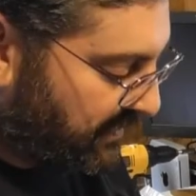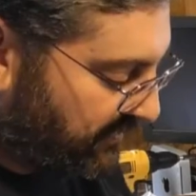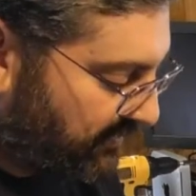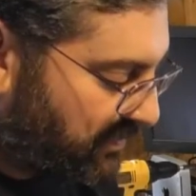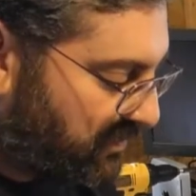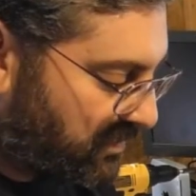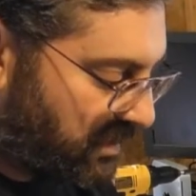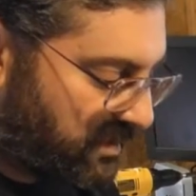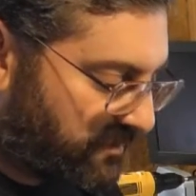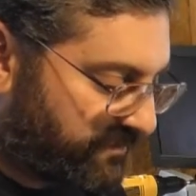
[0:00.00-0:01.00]

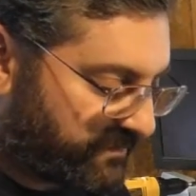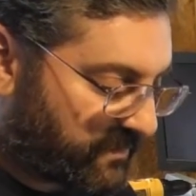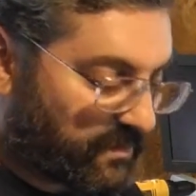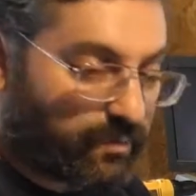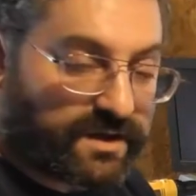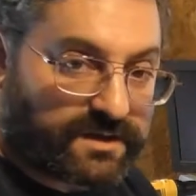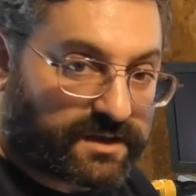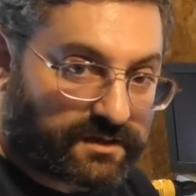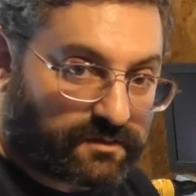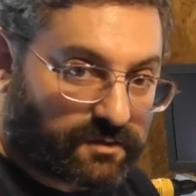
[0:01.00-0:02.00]
So the way you
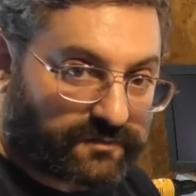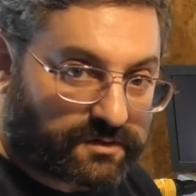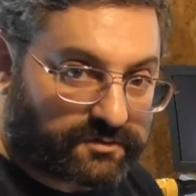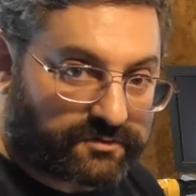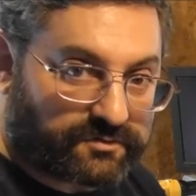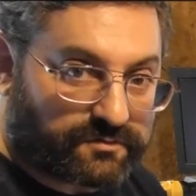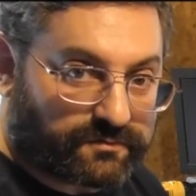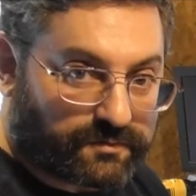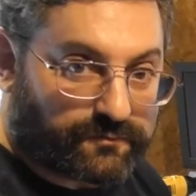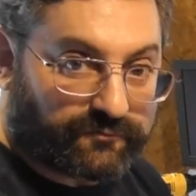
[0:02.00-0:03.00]
get it off here is you
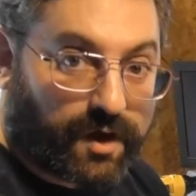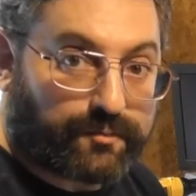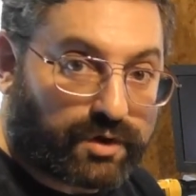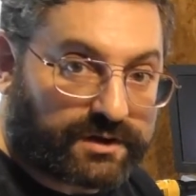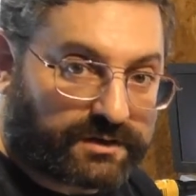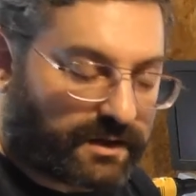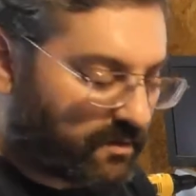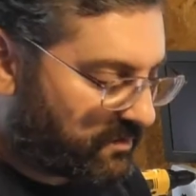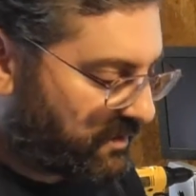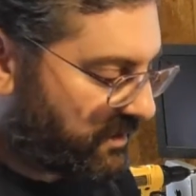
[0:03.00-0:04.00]
vibrate it
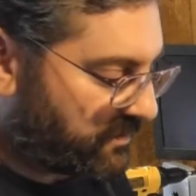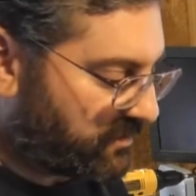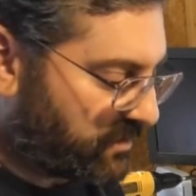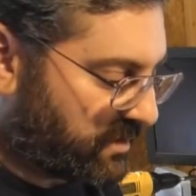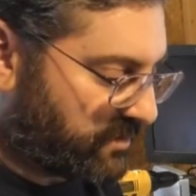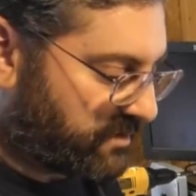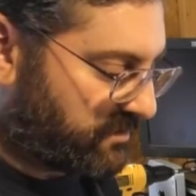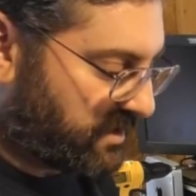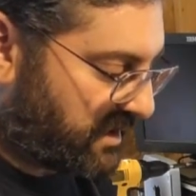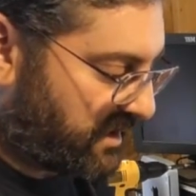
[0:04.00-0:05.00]
out, and the way we do
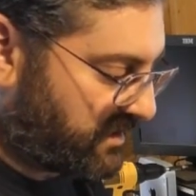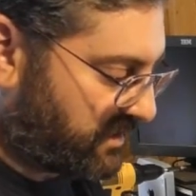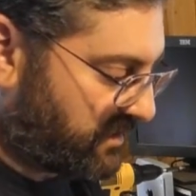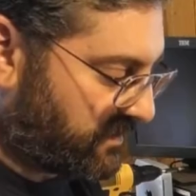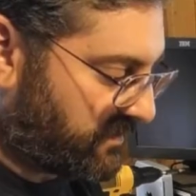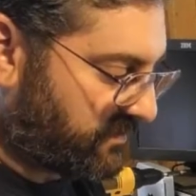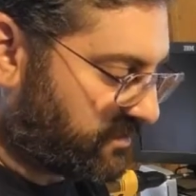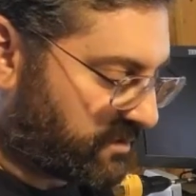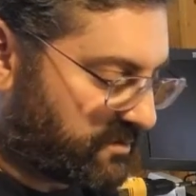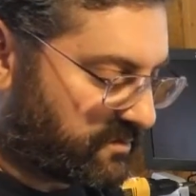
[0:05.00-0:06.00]
that is you
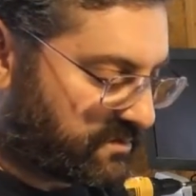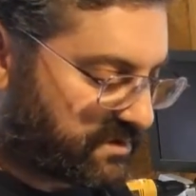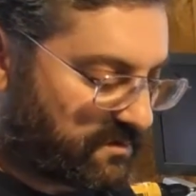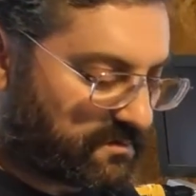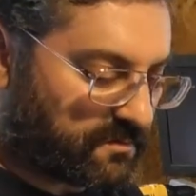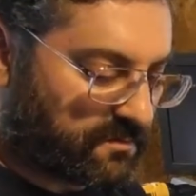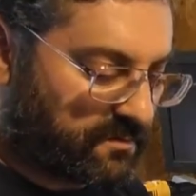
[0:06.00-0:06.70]
can use either